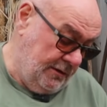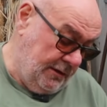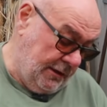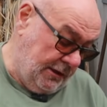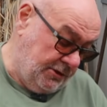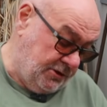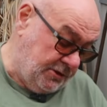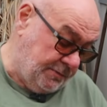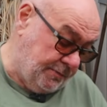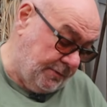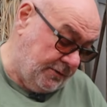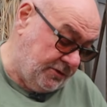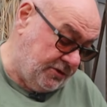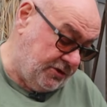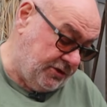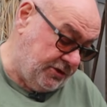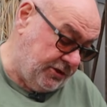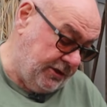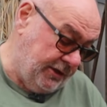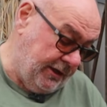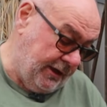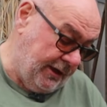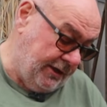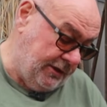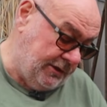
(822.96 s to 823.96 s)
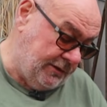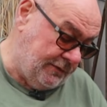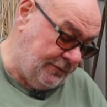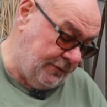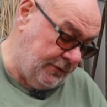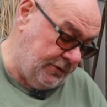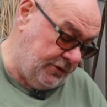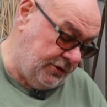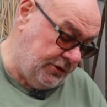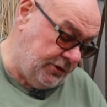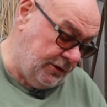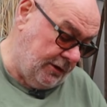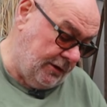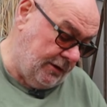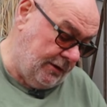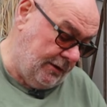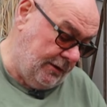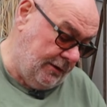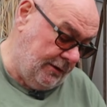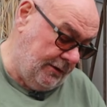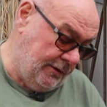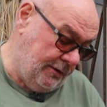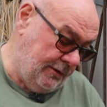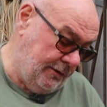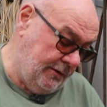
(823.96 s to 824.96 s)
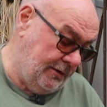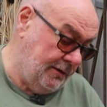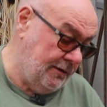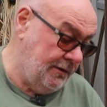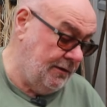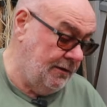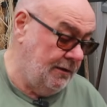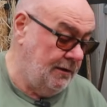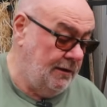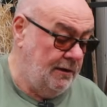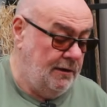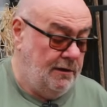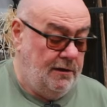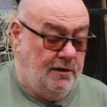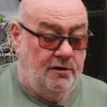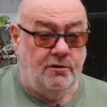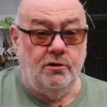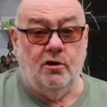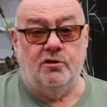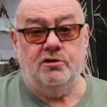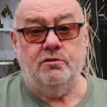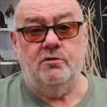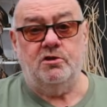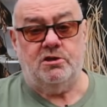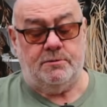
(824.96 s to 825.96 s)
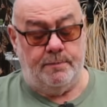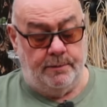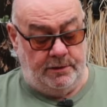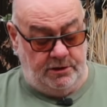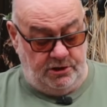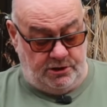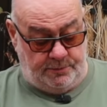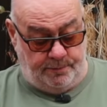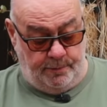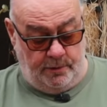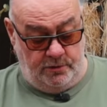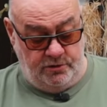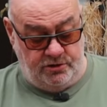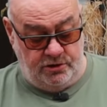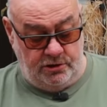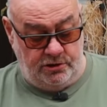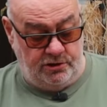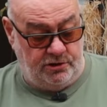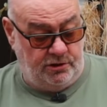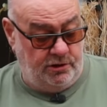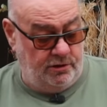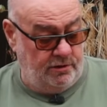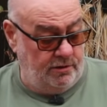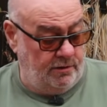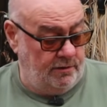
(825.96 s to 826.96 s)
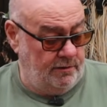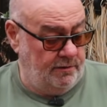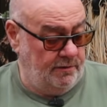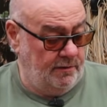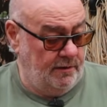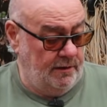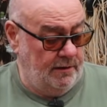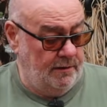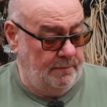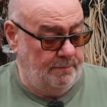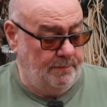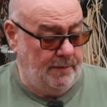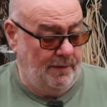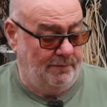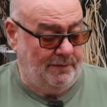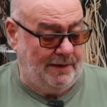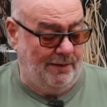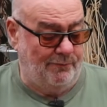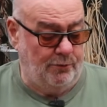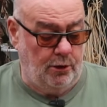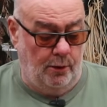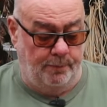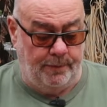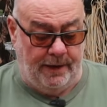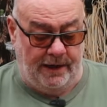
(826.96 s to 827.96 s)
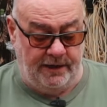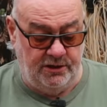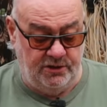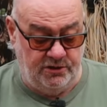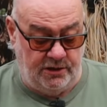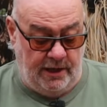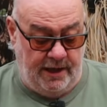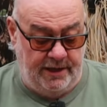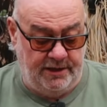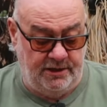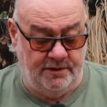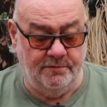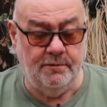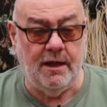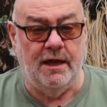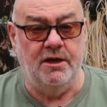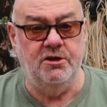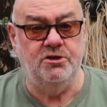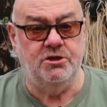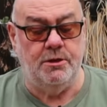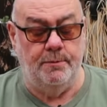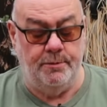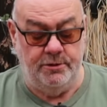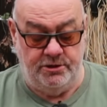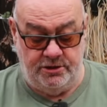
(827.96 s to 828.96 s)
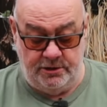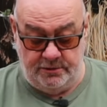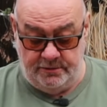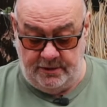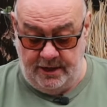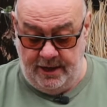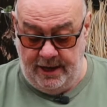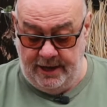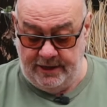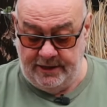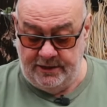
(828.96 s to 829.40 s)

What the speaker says: I just put CH for Charlotte. Not doing so many spuds this year. I've given up exhibiting.